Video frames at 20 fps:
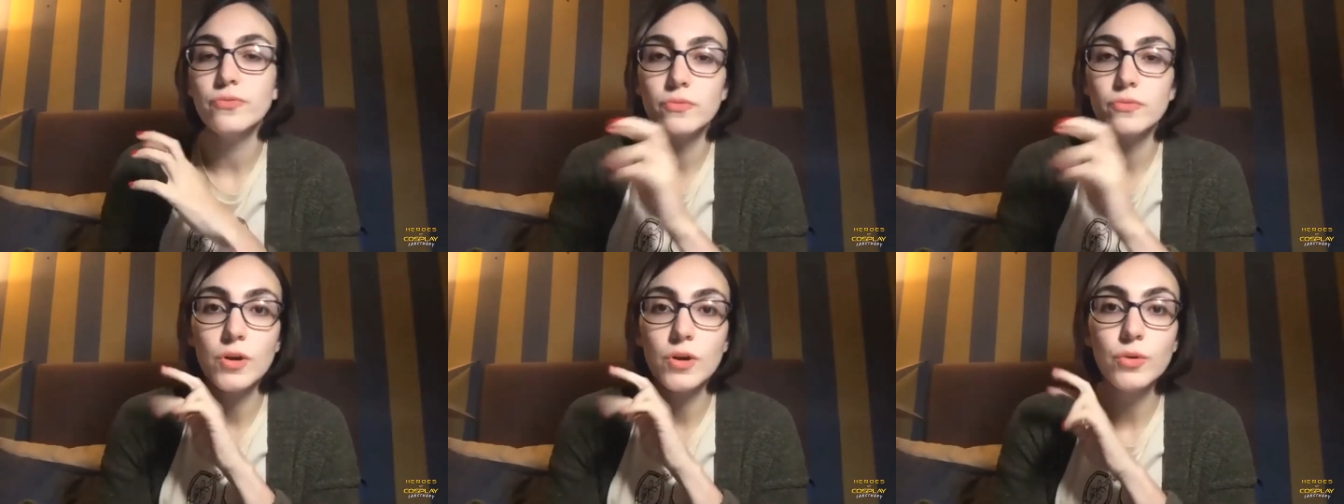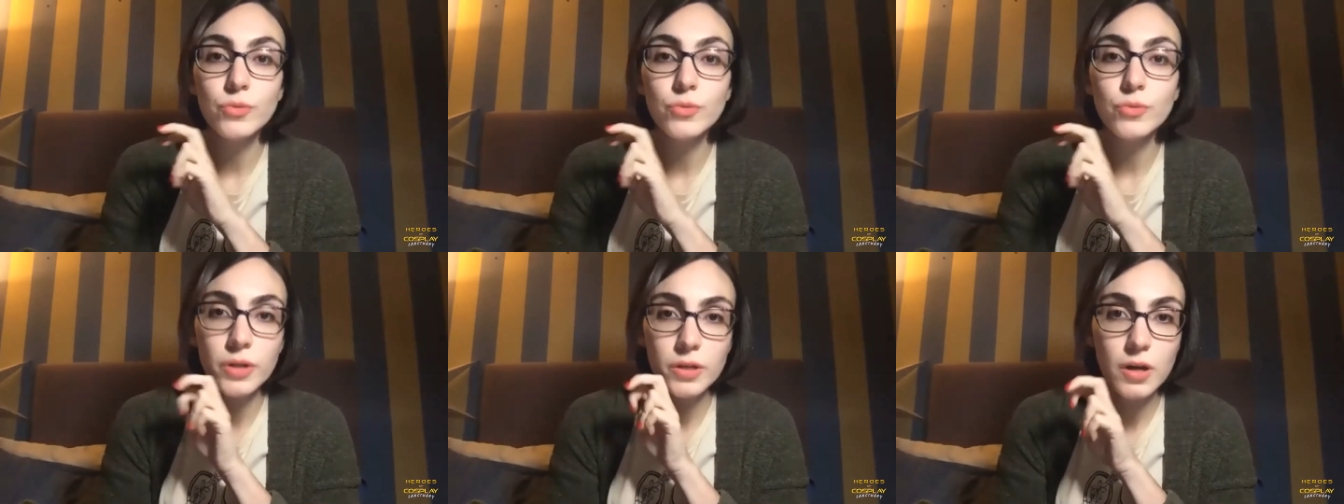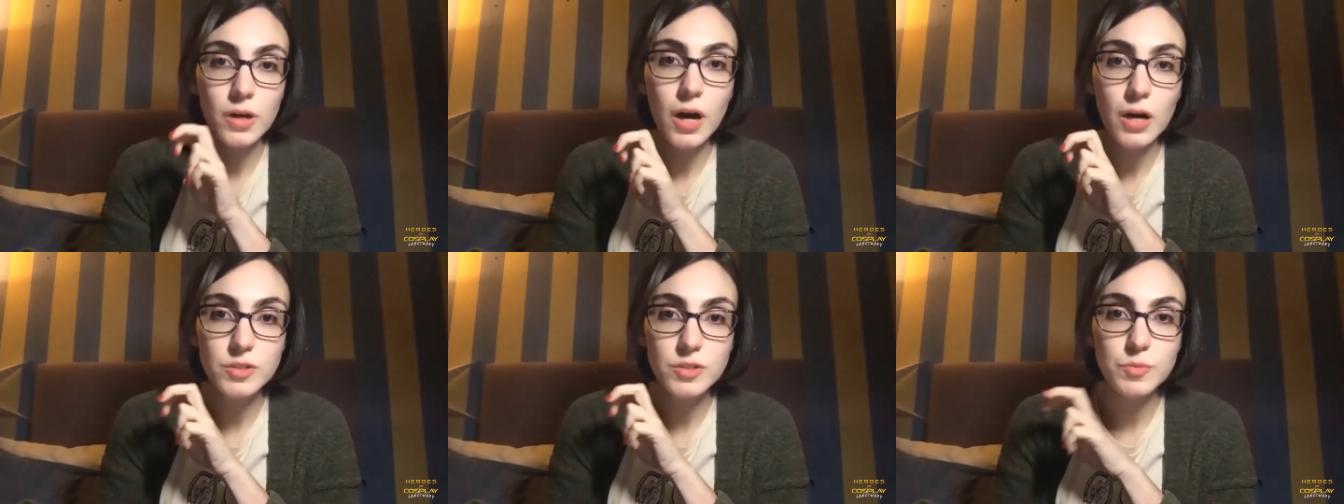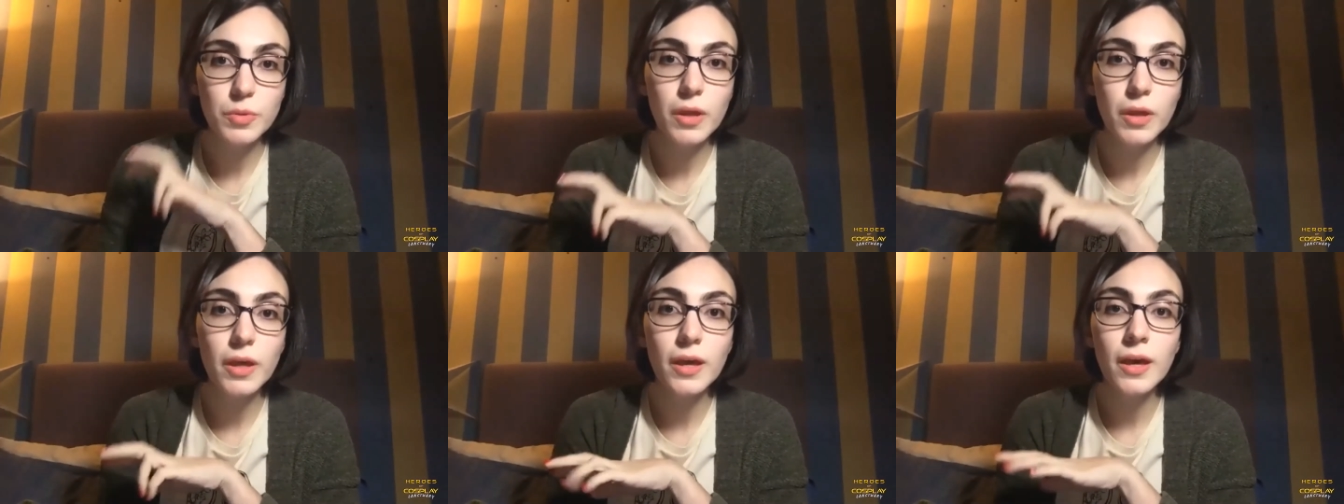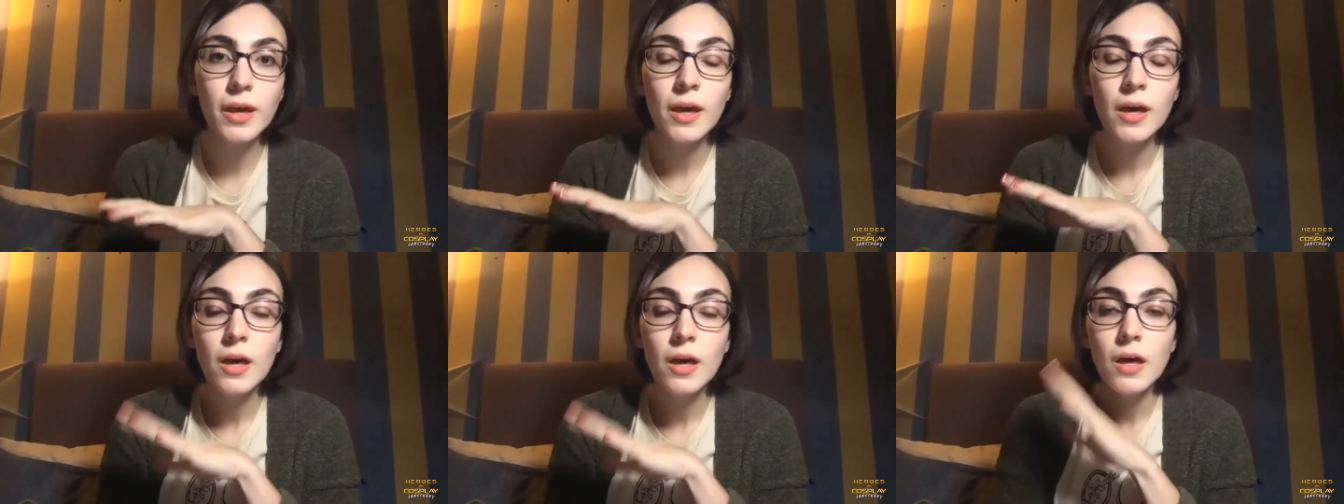grown in cosplay,
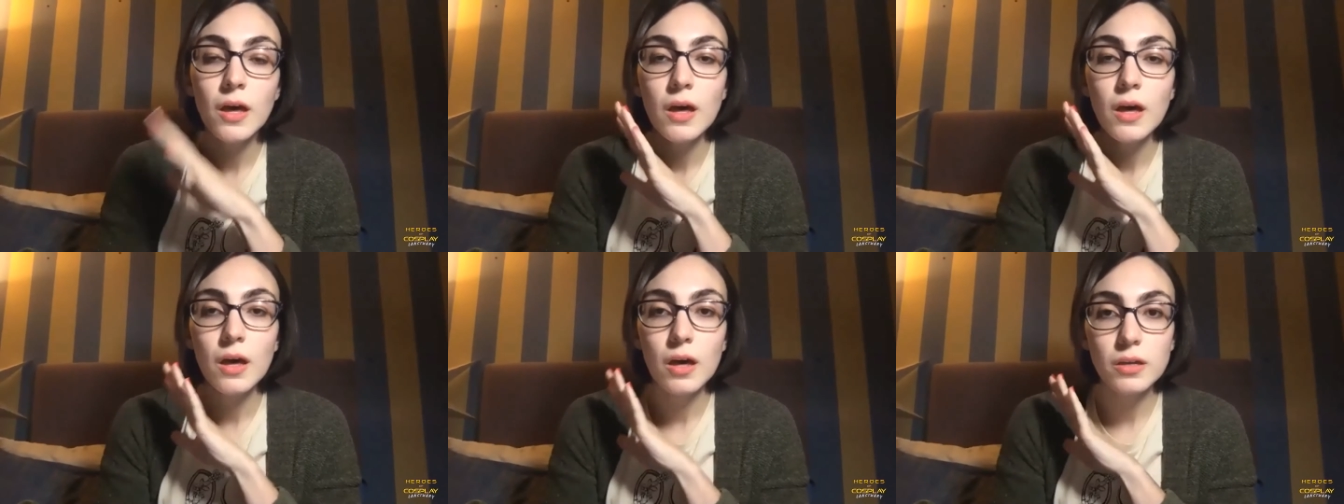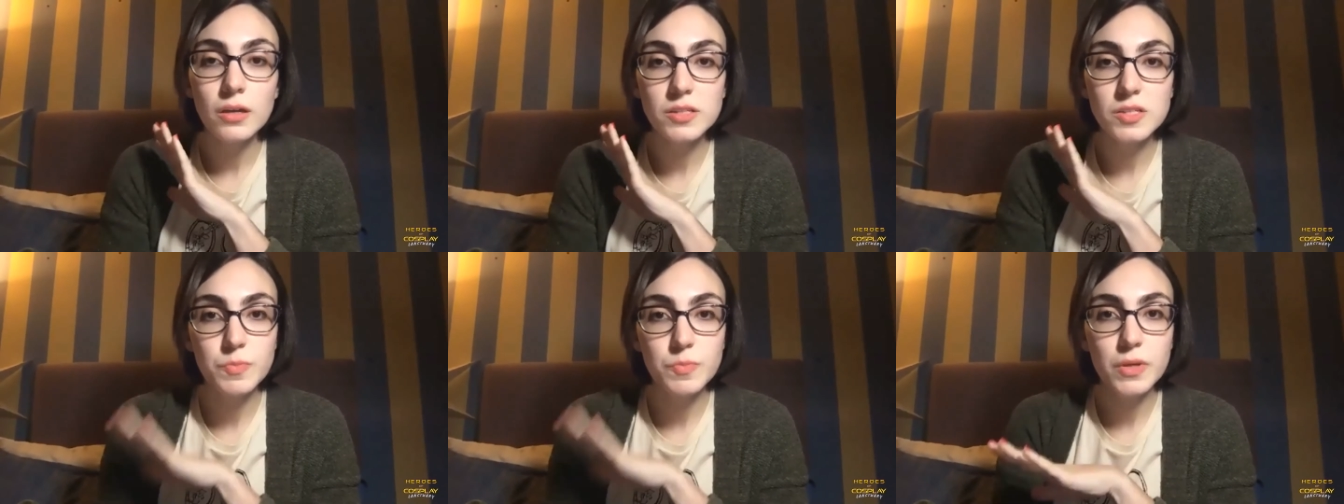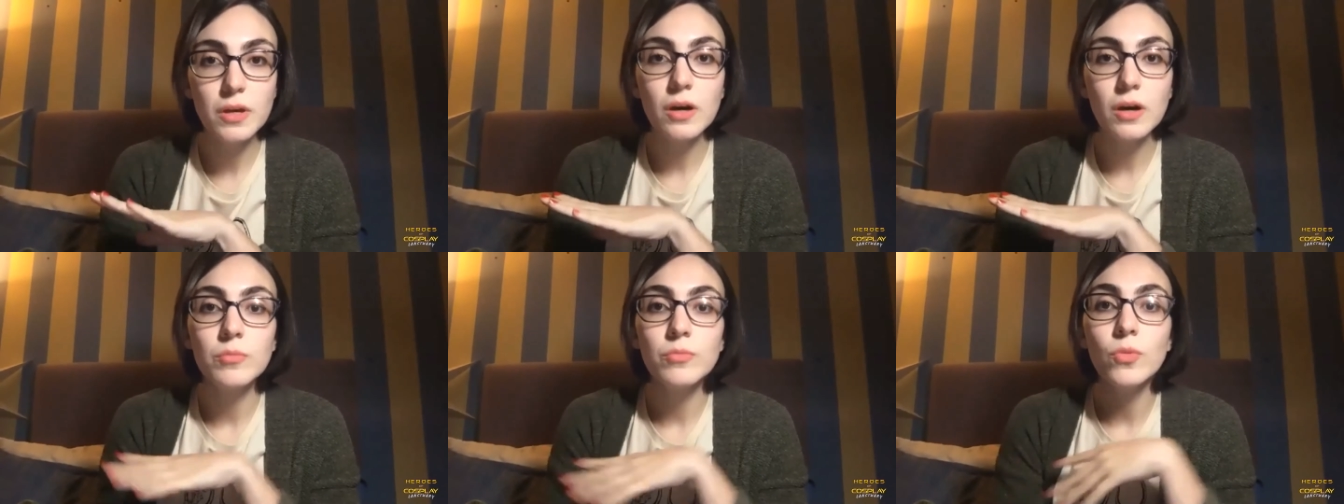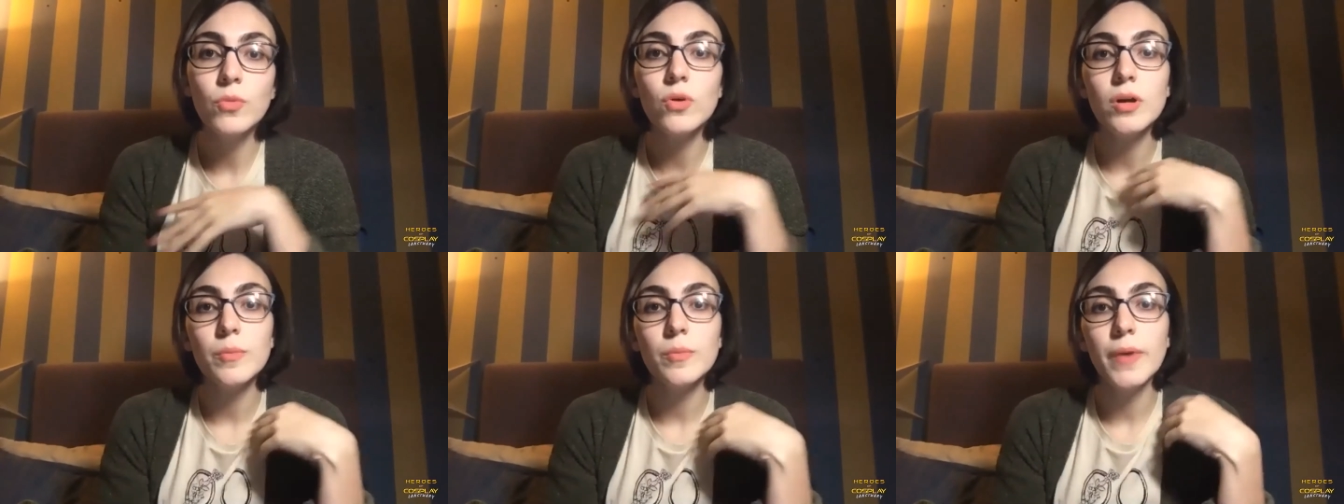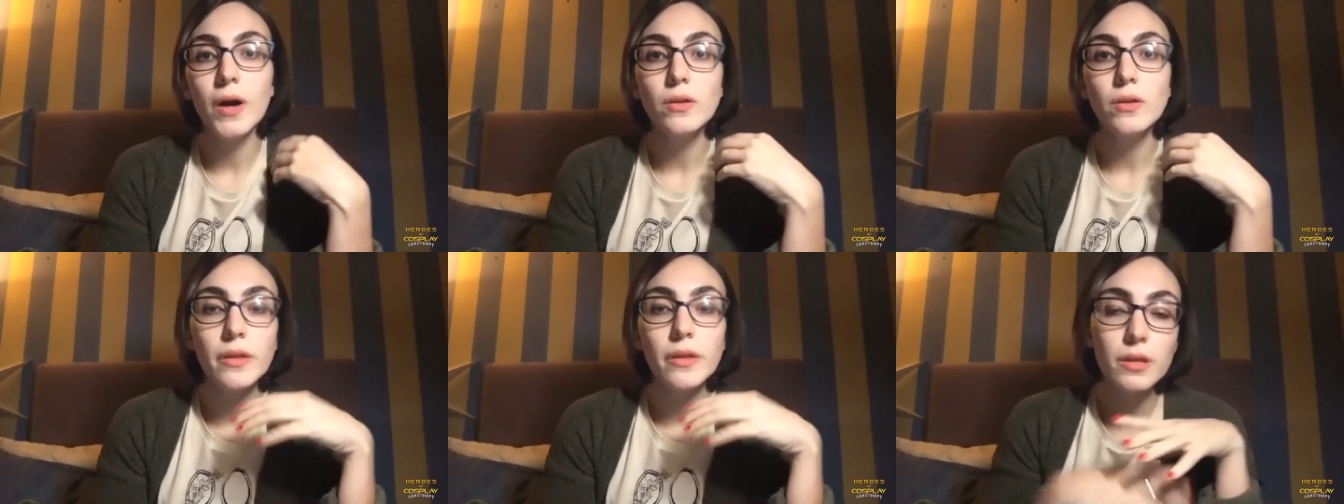it's become more
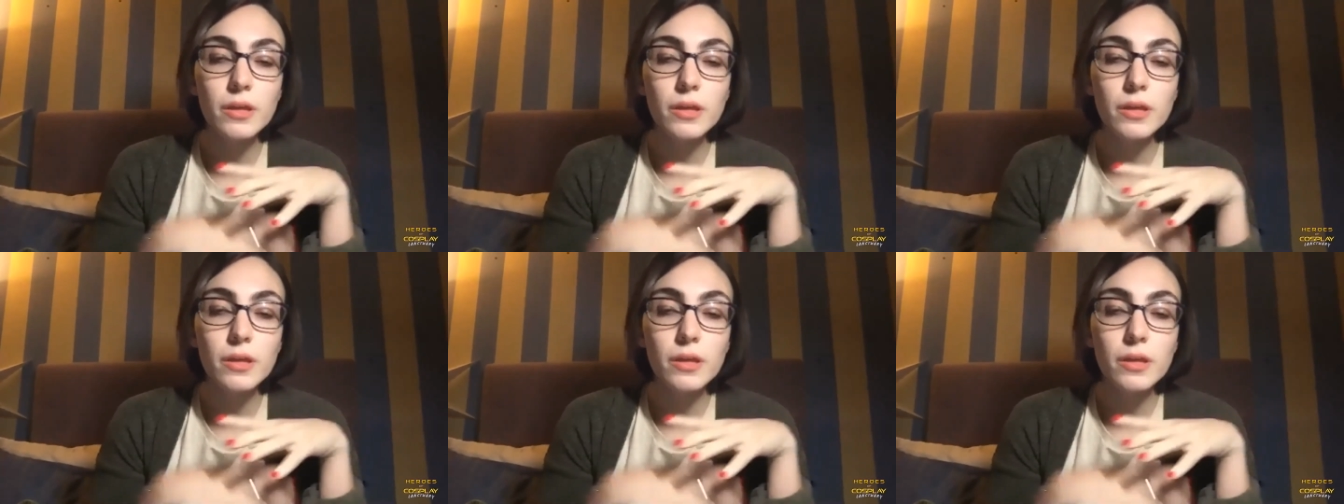about like,